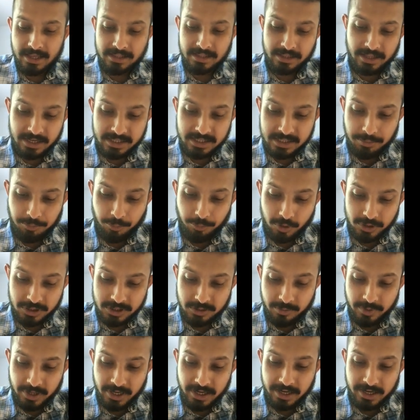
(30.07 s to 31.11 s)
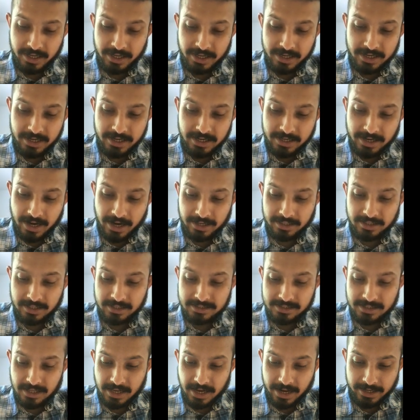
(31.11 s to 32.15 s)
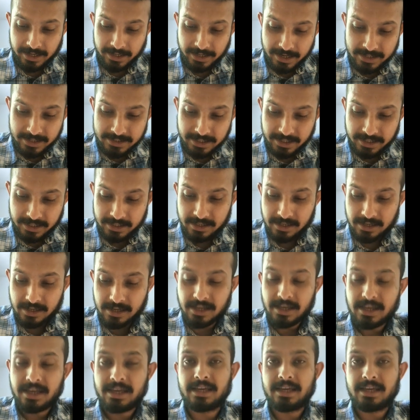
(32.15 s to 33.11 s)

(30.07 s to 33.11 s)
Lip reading: there is a possibility that the selected signal